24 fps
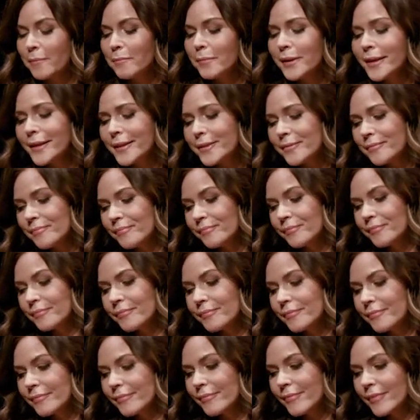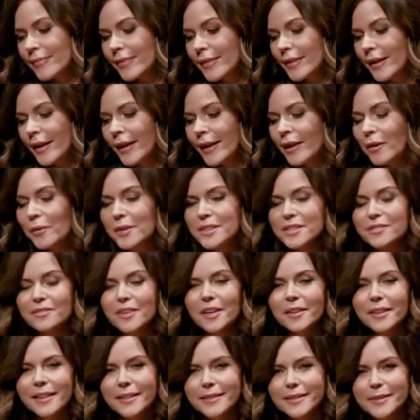but I always
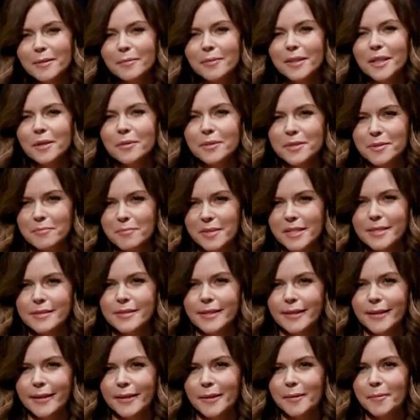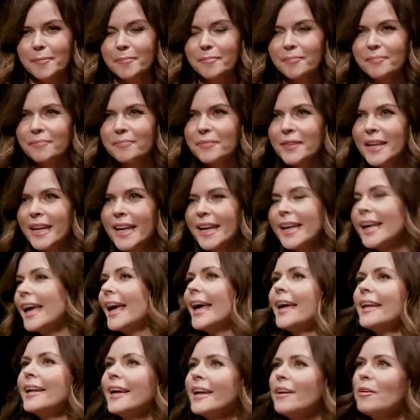felt like something was missing.
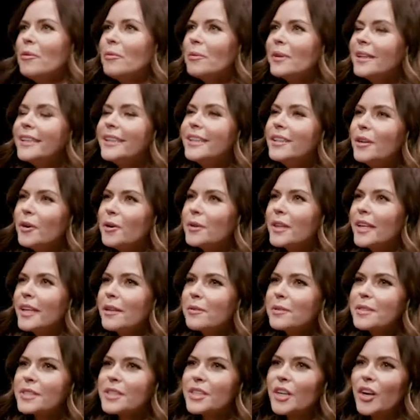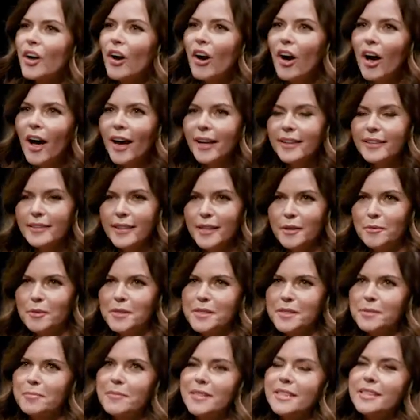And I don't really know that it was God that
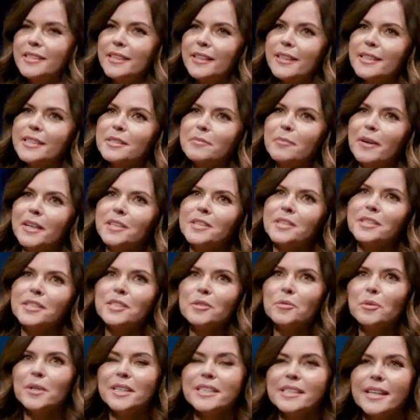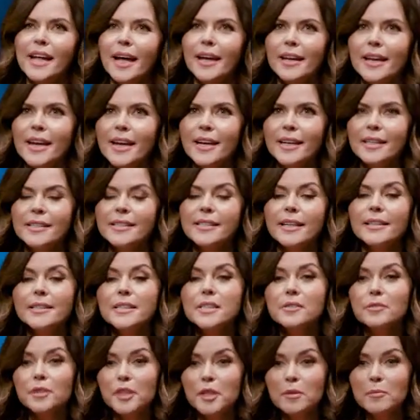was missing as much as it was that sense
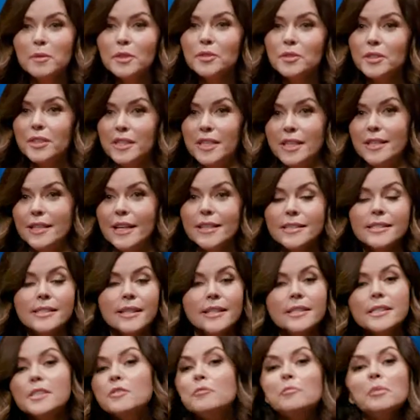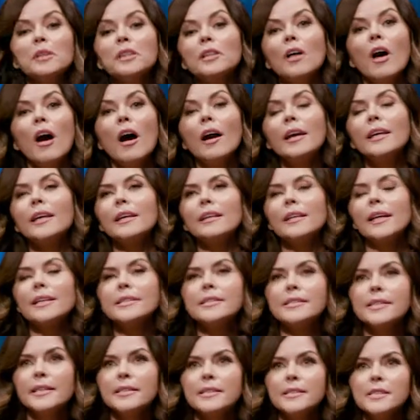of community, that sense of belonging, that
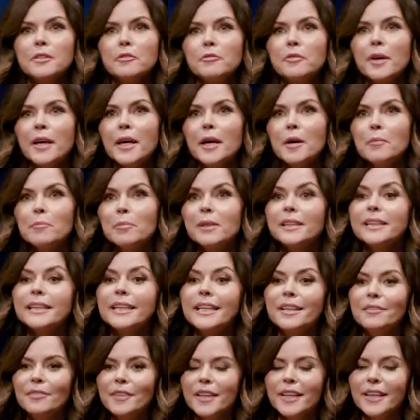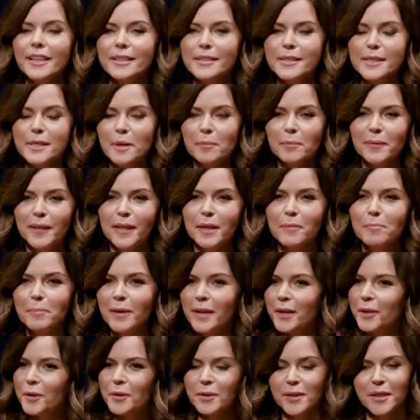sense of believing in something
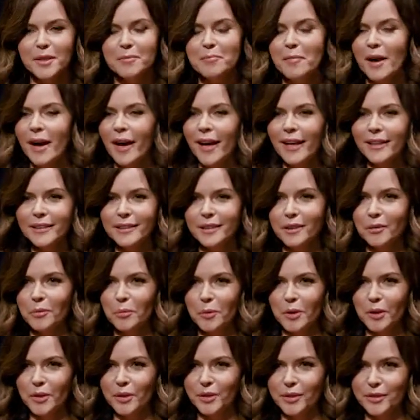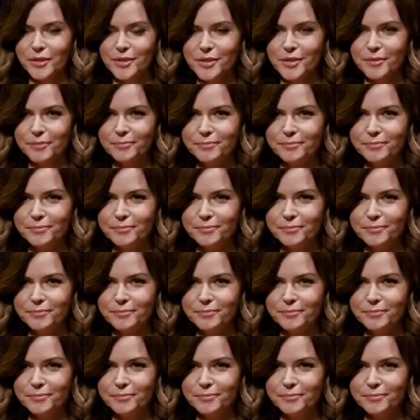bigger than my little world.